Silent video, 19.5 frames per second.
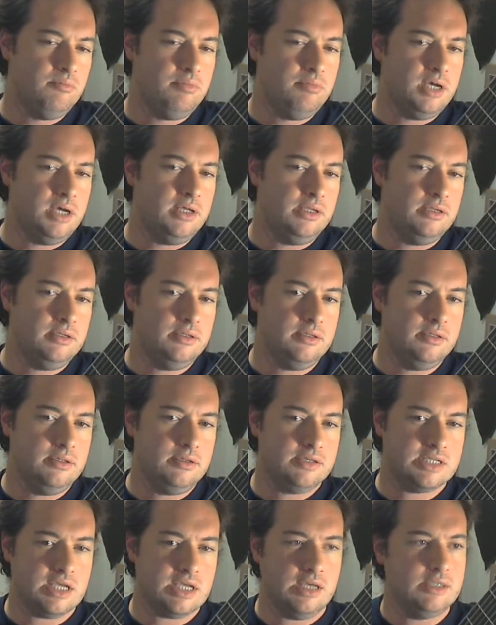But
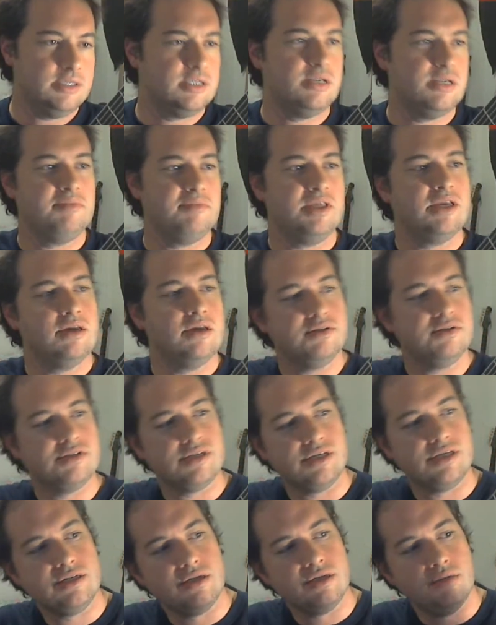there's kind of something
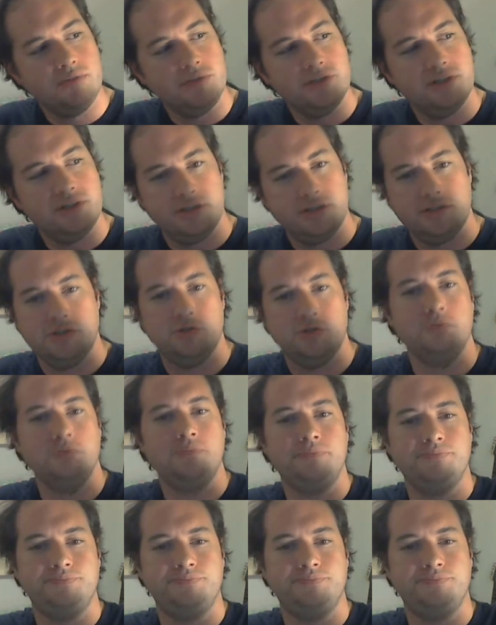else I stumbled onto.